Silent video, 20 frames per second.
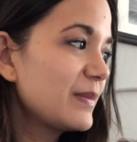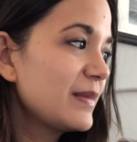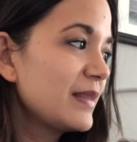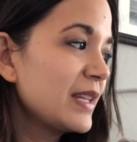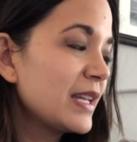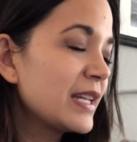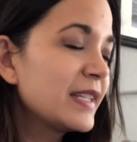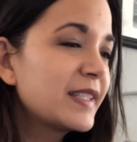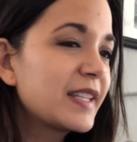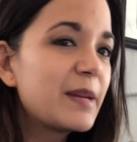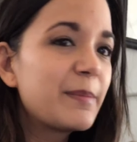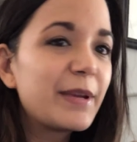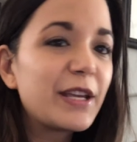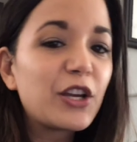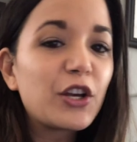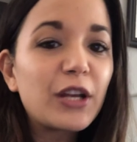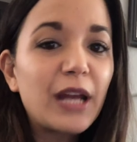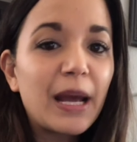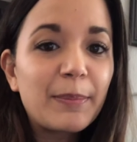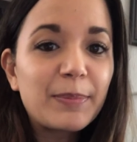it's going to be
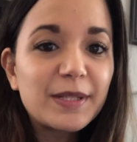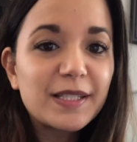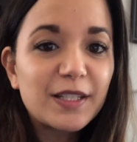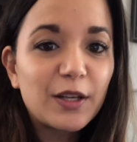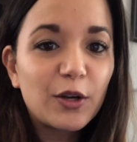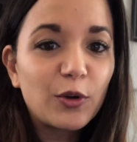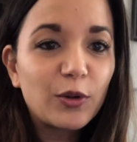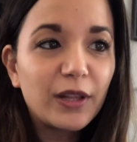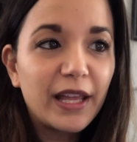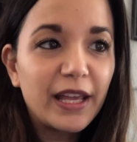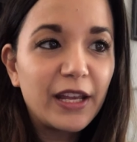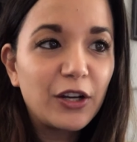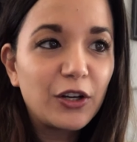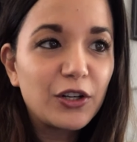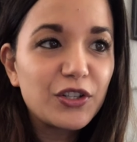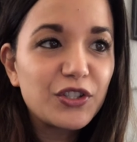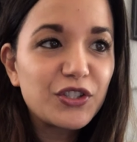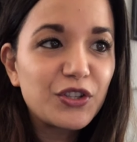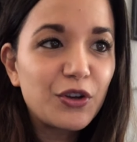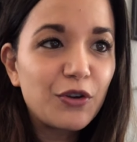a good episode
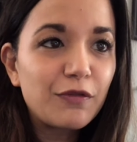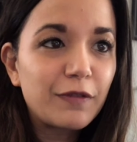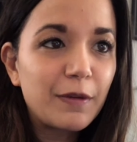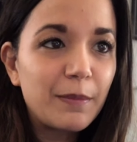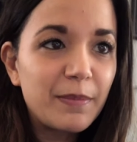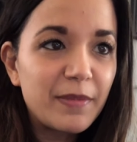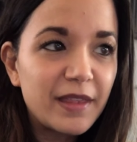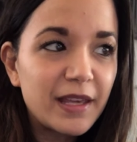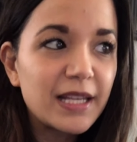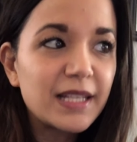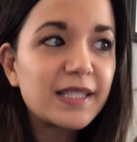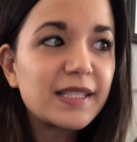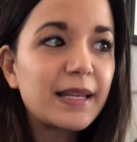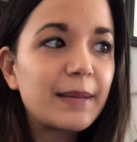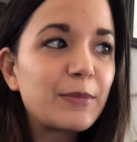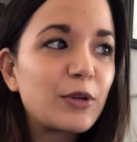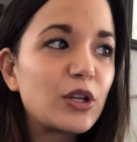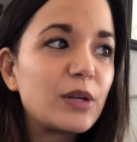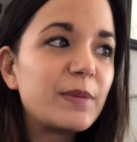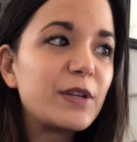later. So from this,
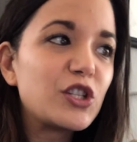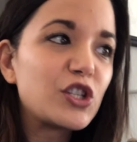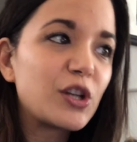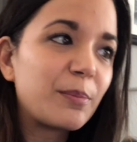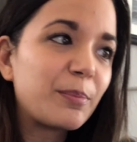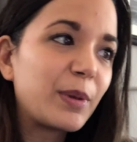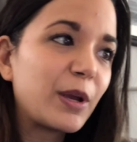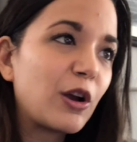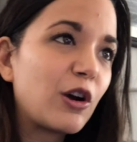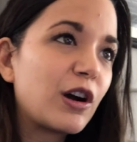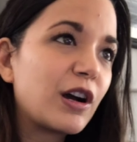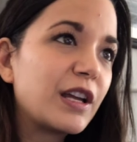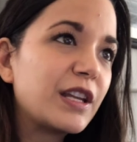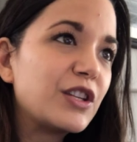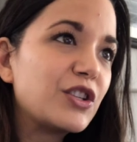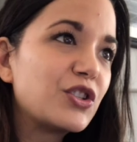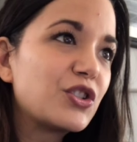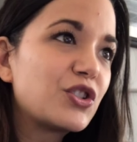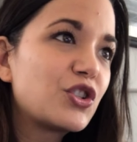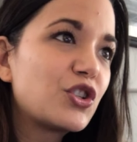I'm going to be jumping
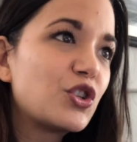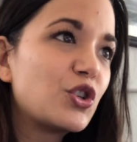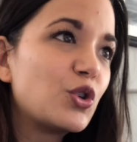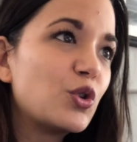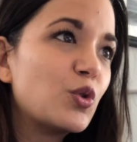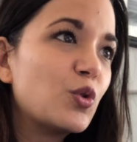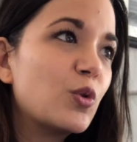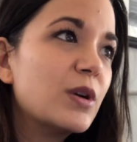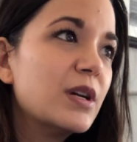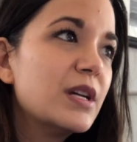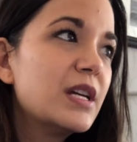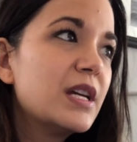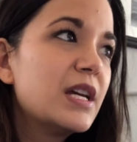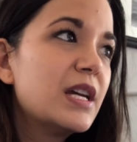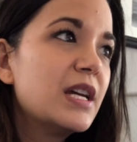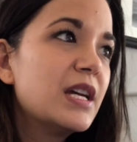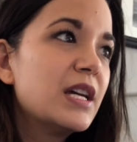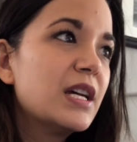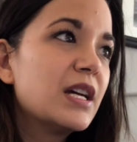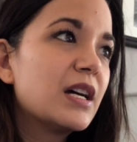on to
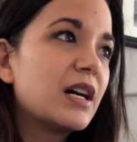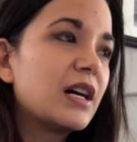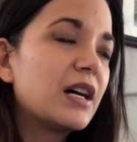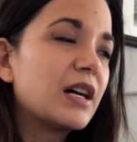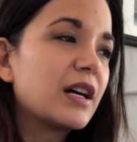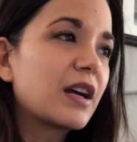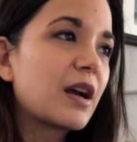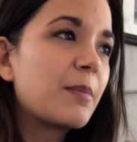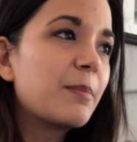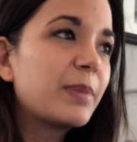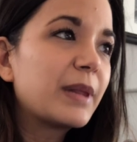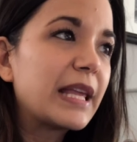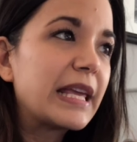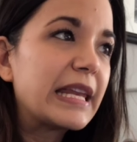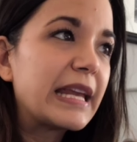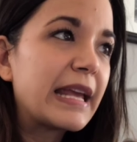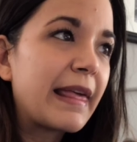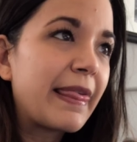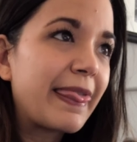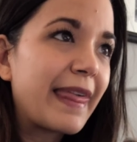
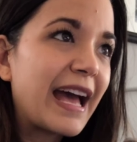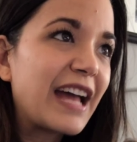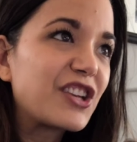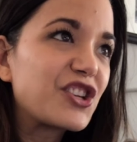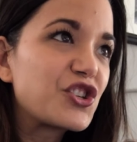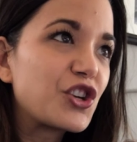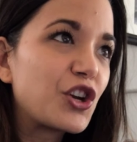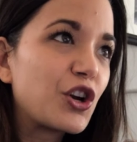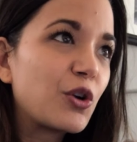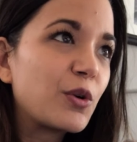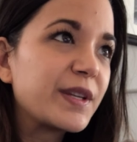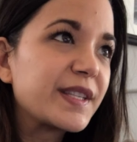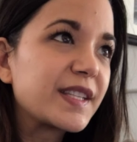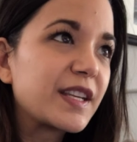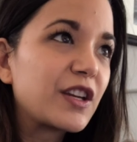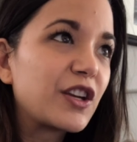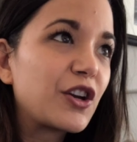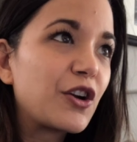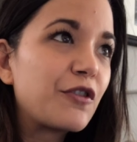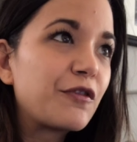completing that show. It's
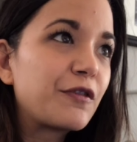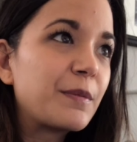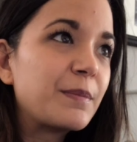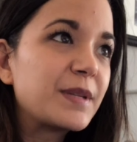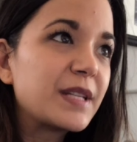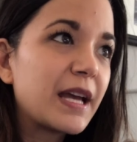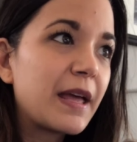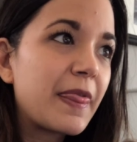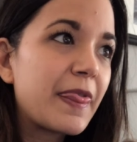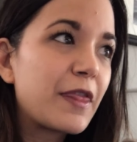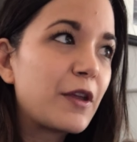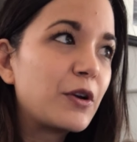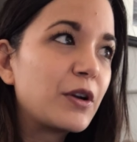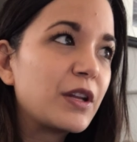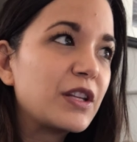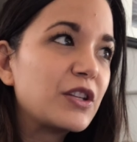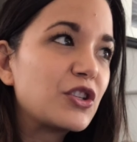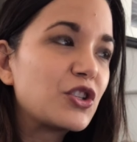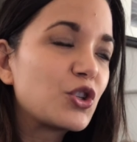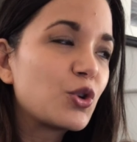going to go from
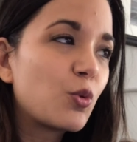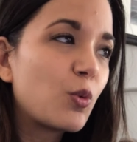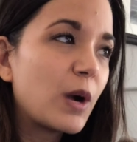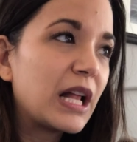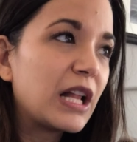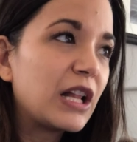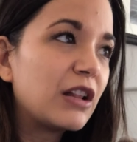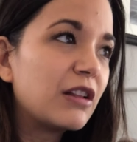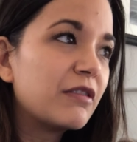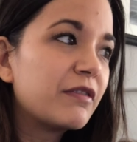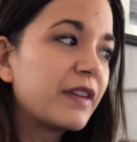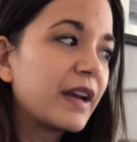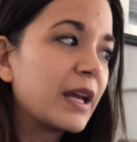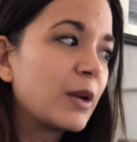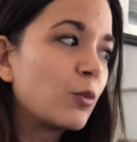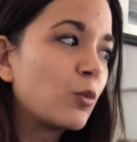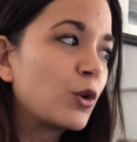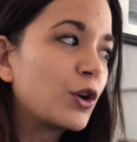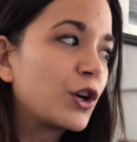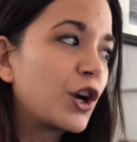10:30 to 12,
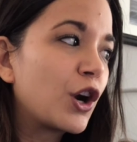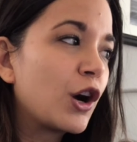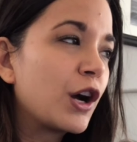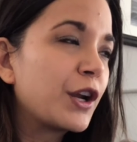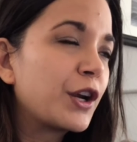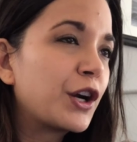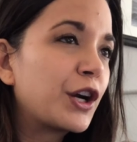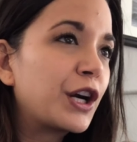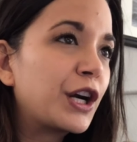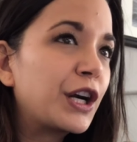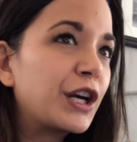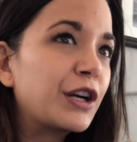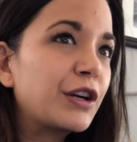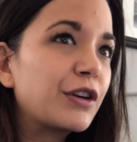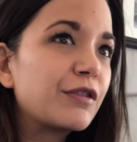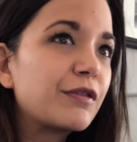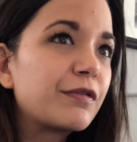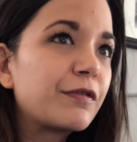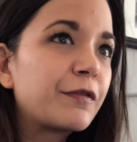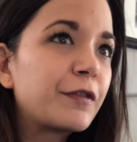and we're on
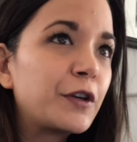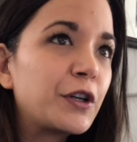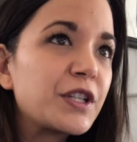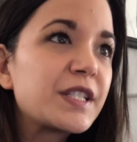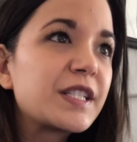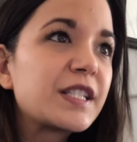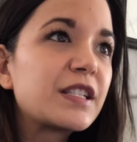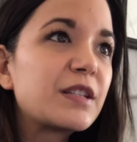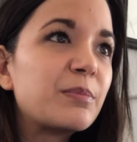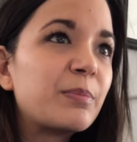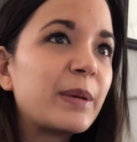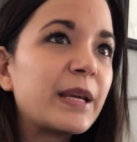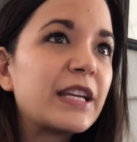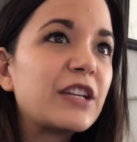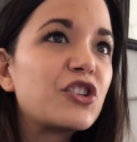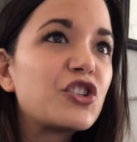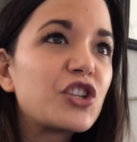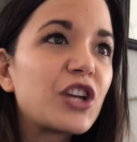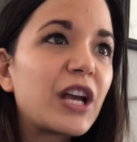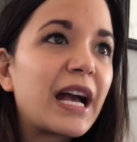our first
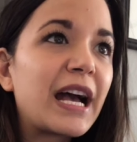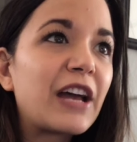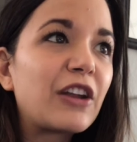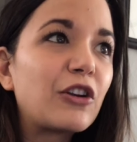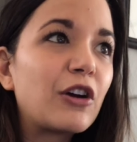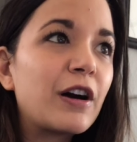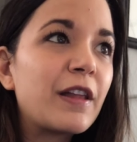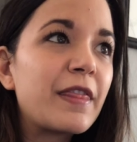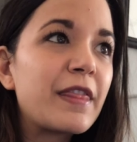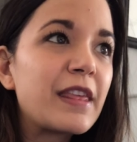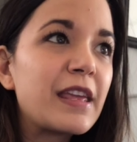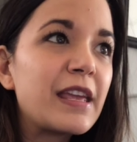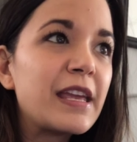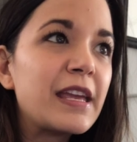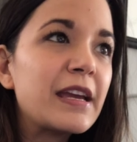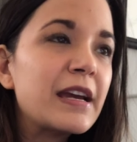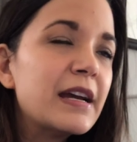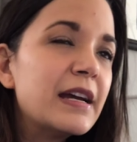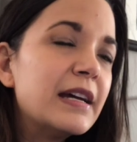big chat on the